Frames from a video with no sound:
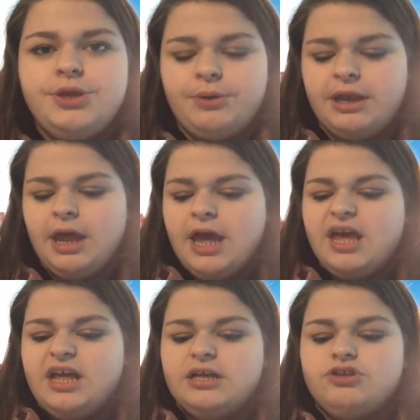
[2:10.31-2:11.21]
You can
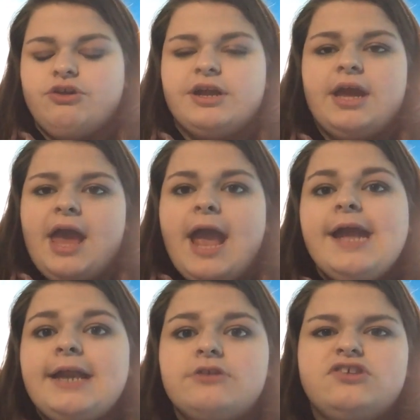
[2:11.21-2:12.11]
drink
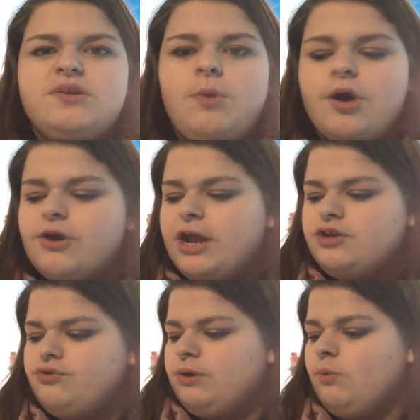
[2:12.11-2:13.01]
eight ounces of water
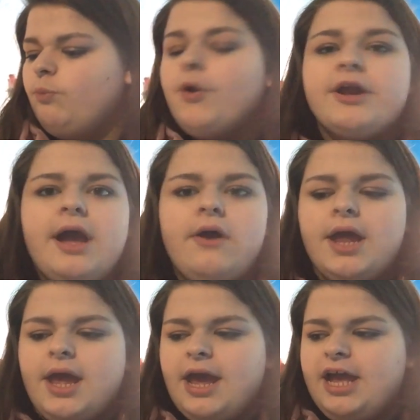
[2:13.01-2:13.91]
and you can work out
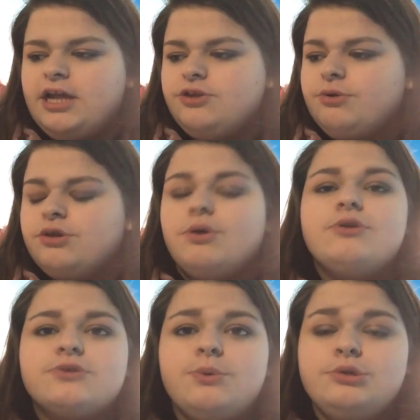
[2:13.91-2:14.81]
and you can
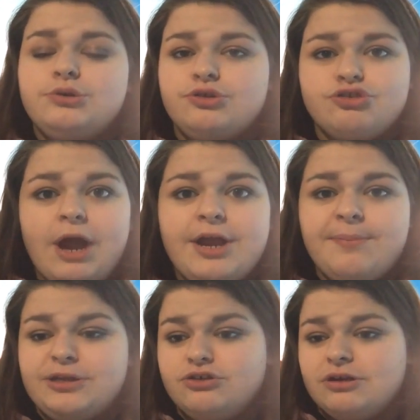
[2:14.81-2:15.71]
go to school and you could try
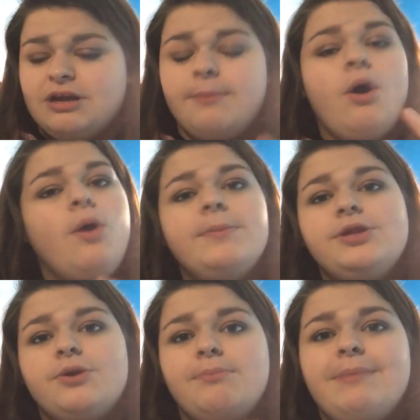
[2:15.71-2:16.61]
your best. You could come home
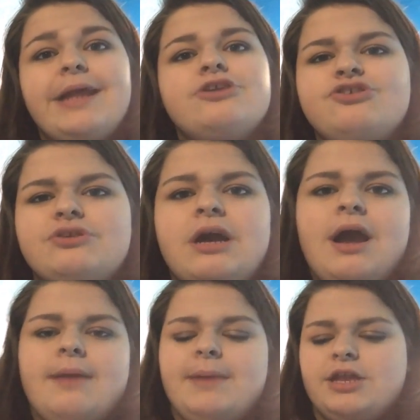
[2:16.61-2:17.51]
and you can manage your
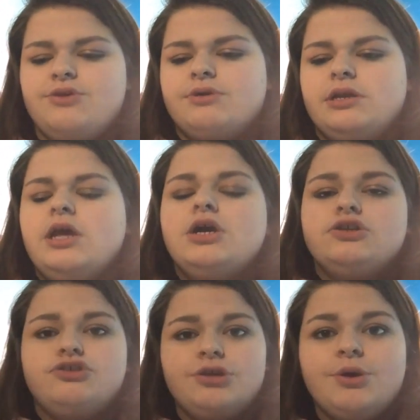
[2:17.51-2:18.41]
time and you can
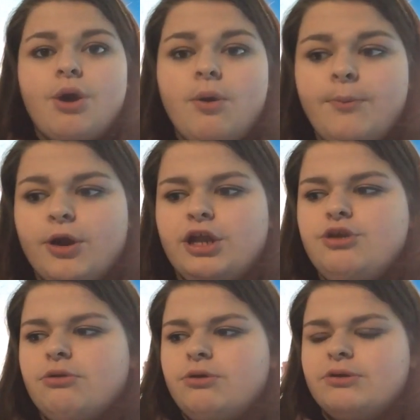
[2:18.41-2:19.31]
do your homework
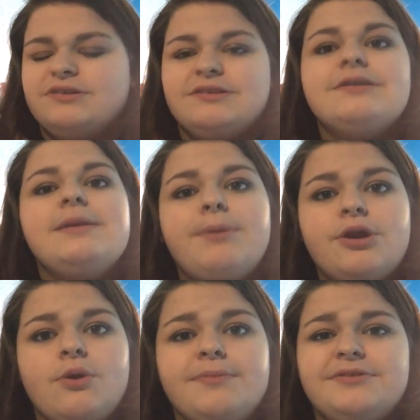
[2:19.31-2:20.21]
and you can go to sleep
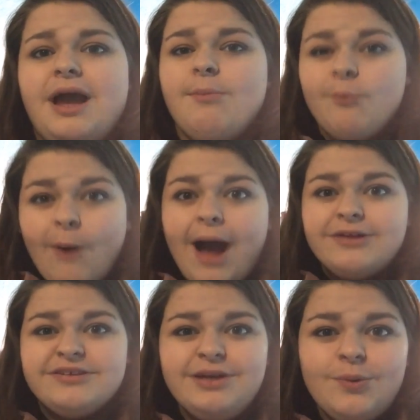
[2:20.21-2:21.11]
on a normal time
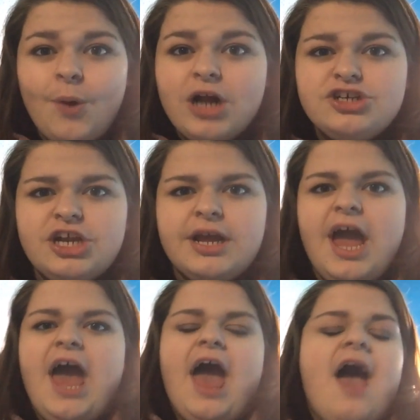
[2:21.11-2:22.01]
while still watching
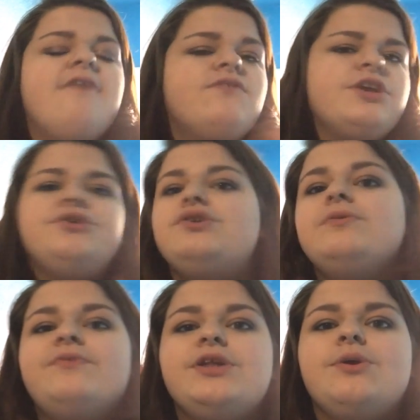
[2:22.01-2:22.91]
every
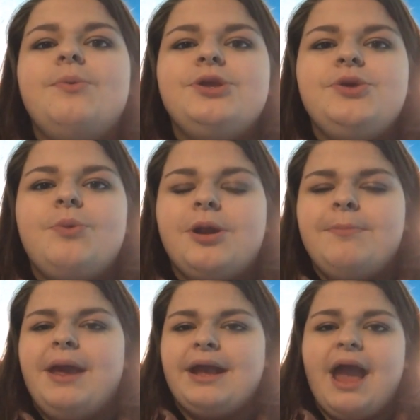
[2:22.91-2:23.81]
YouTube video you want
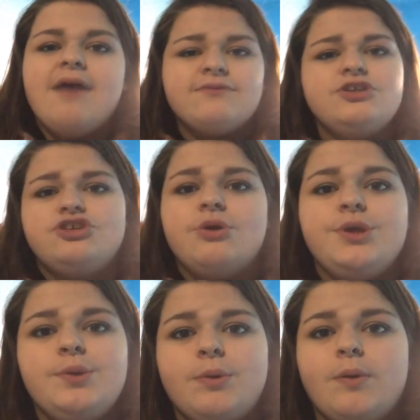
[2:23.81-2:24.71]
to make, every show
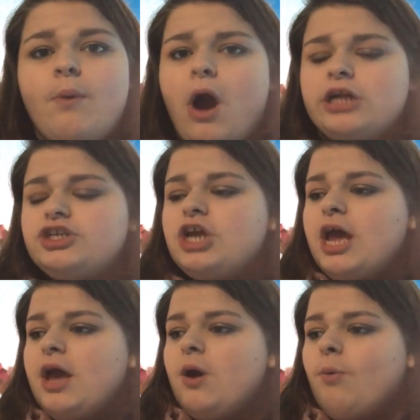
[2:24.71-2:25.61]
you want to watch,
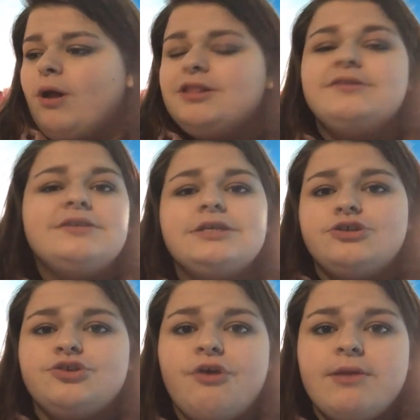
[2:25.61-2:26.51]
while
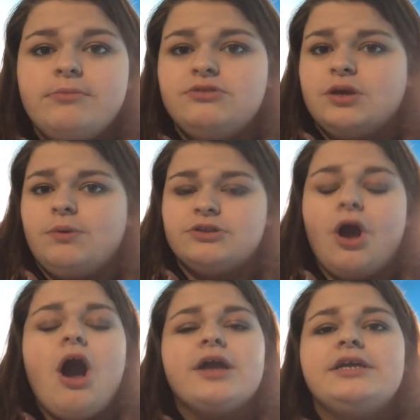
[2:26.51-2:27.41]
listening to great music, while
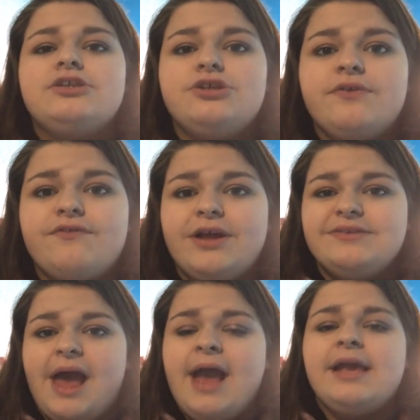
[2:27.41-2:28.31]
talking to your
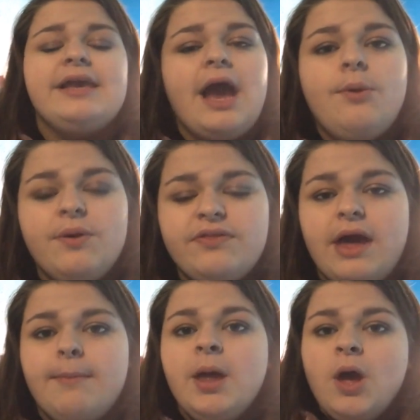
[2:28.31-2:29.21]
friends, hanging out with
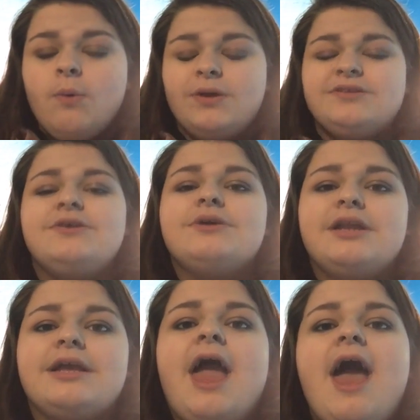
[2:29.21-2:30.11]
them, while still
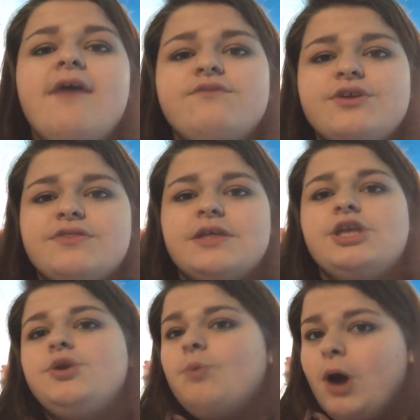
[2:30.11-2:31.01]
getting
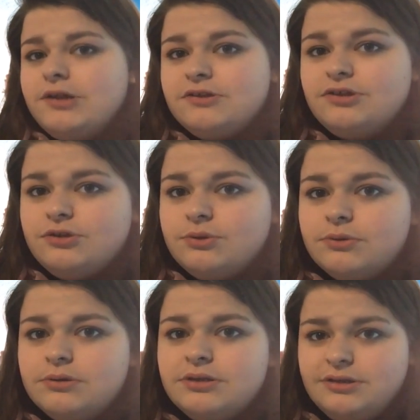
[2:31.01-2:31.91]
everything you want to
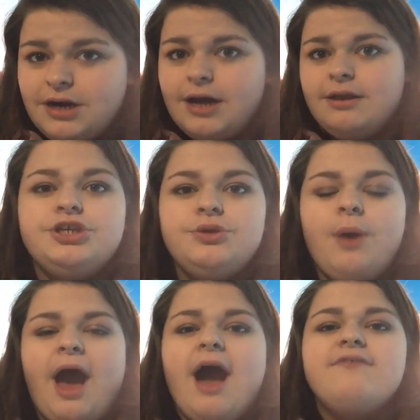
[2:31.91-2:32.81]
do done.
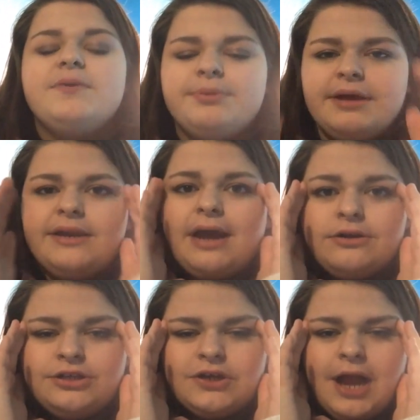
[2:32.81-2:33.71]
You have it planned
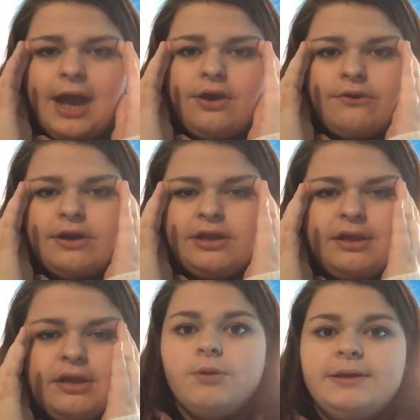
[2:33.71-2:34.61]
out in your head already.
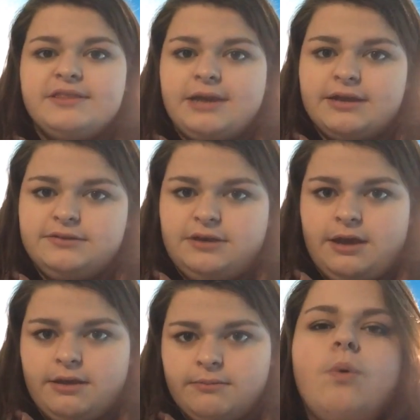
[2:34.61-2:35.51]
What about the next day?